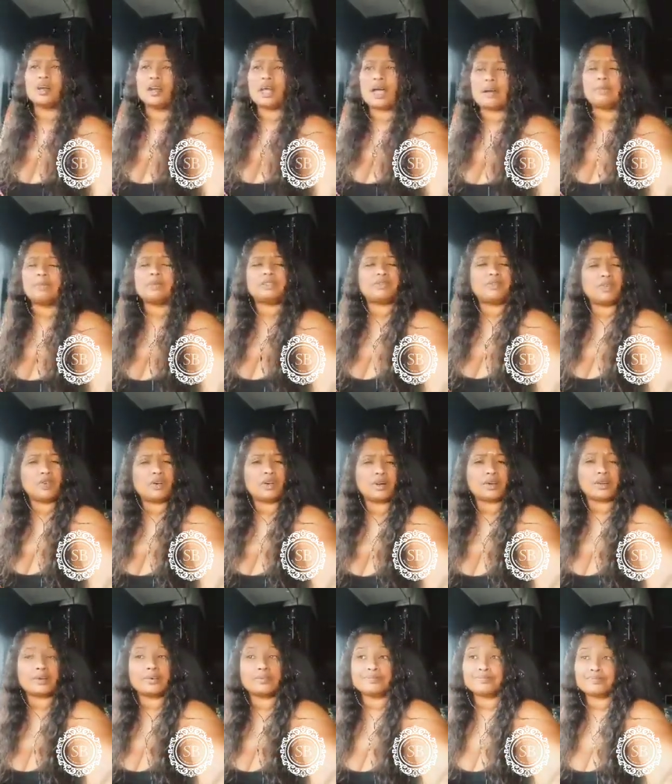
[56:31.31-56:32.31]
And they
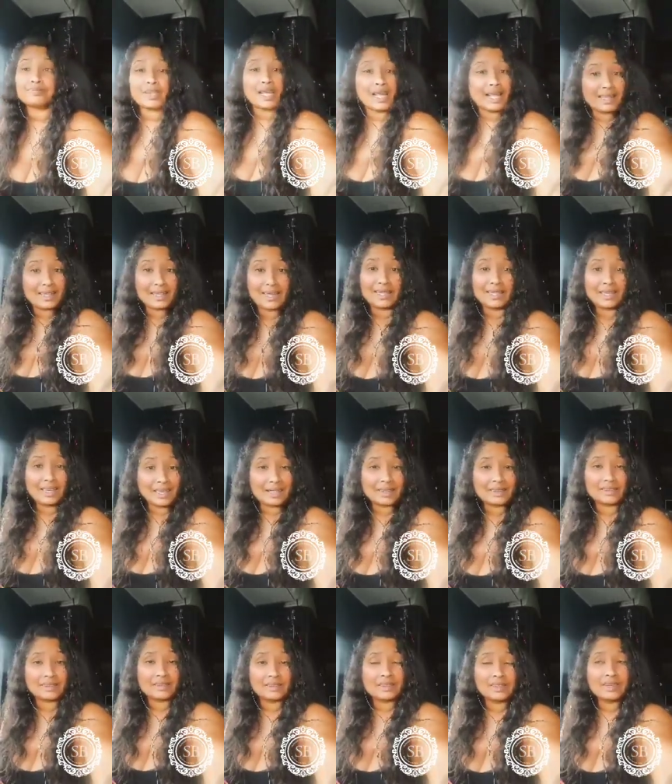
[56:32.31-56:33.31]
did. They did the
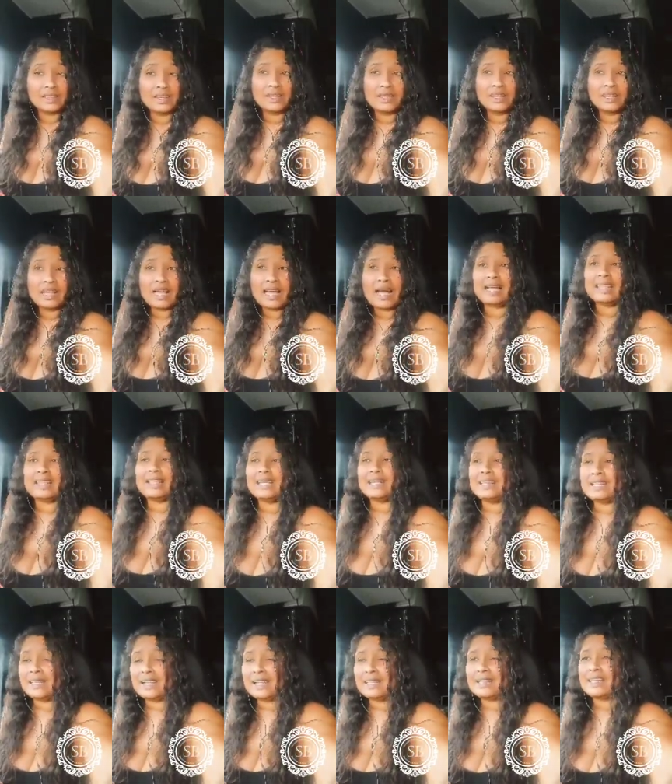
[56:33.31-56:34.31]
last minute test that
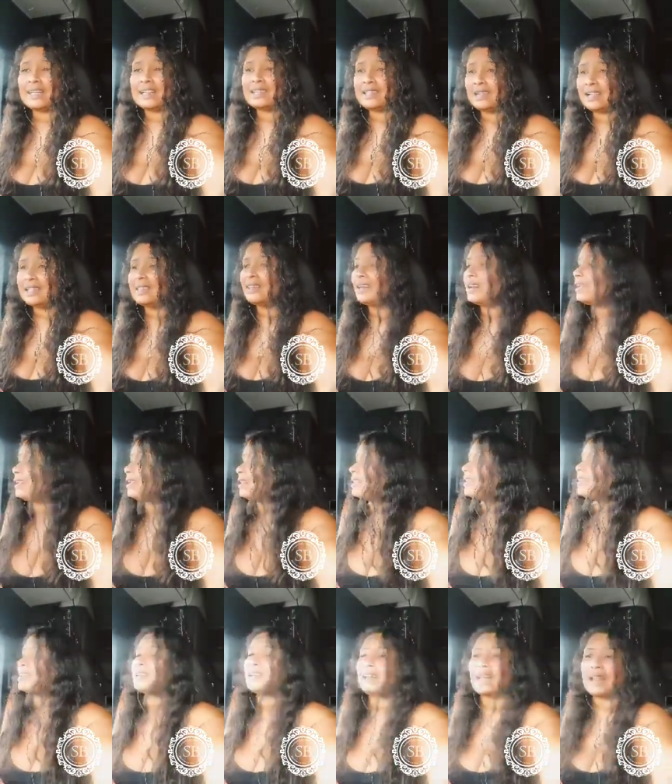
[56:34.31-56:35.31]
she wanted. So
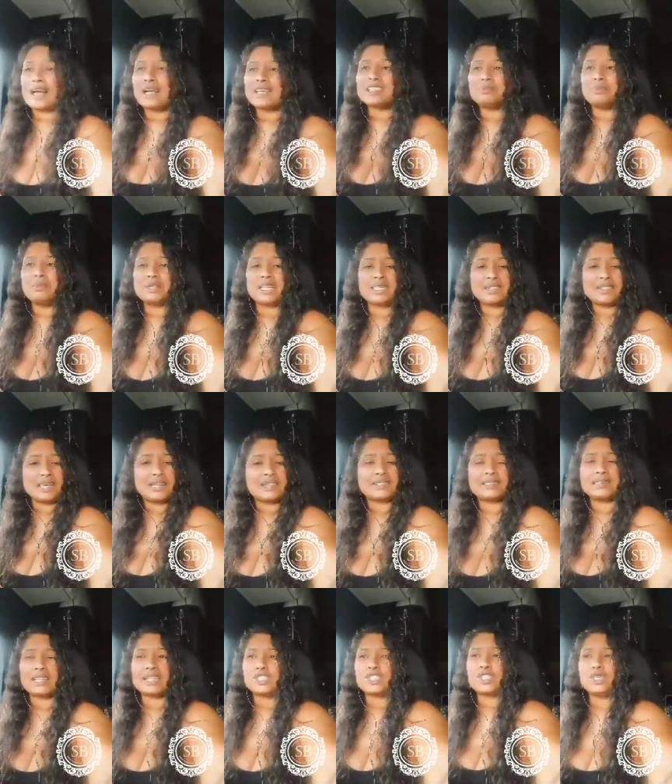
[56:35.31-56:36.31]
it's who you know,
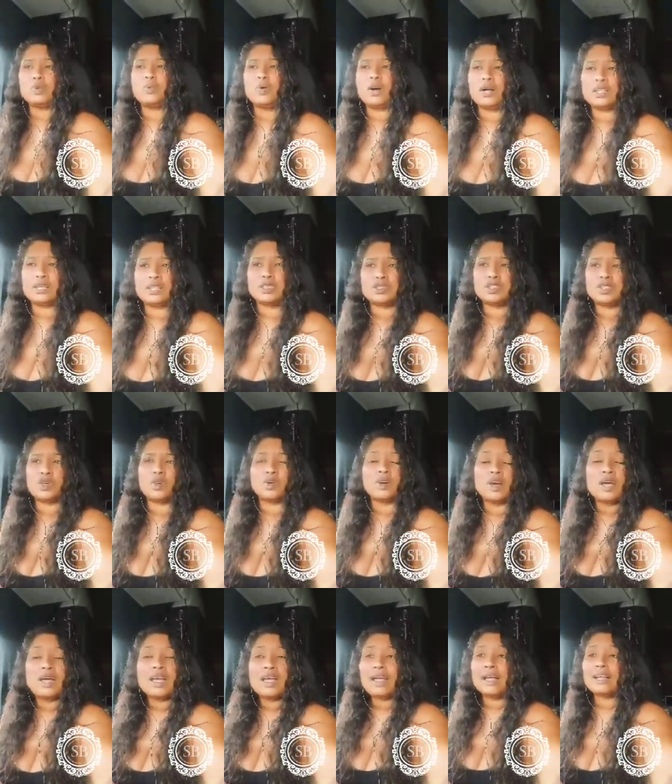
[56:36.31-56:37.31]
not what you know
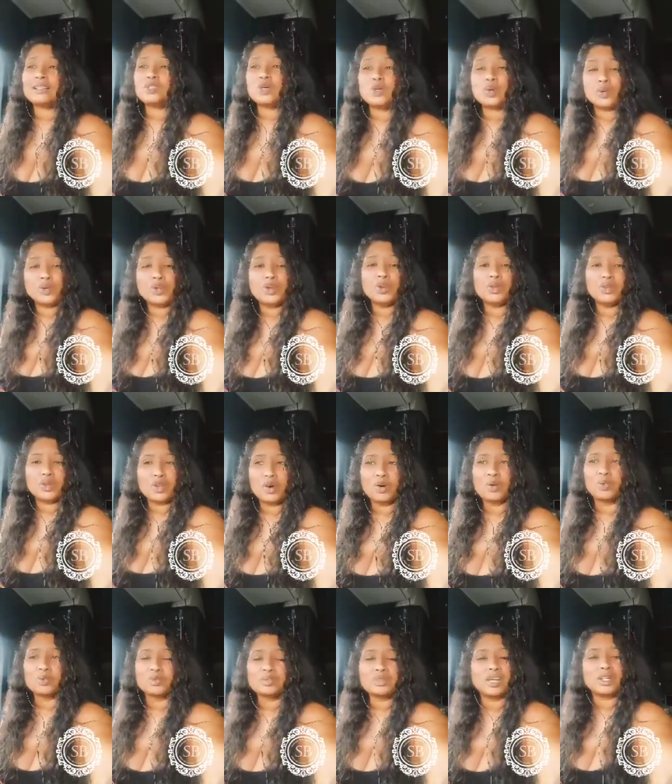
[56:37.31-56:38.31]
when you go to the
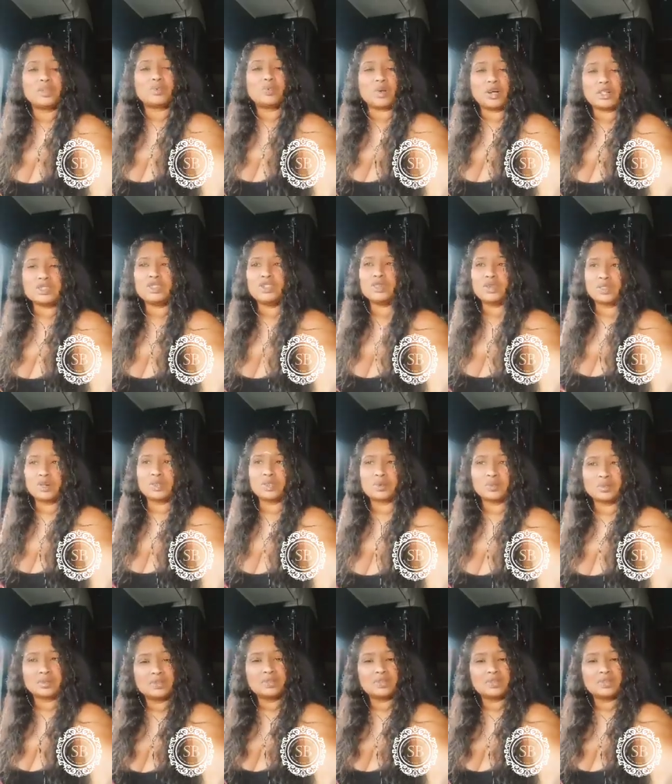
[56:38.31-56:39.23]
Caribbean in general.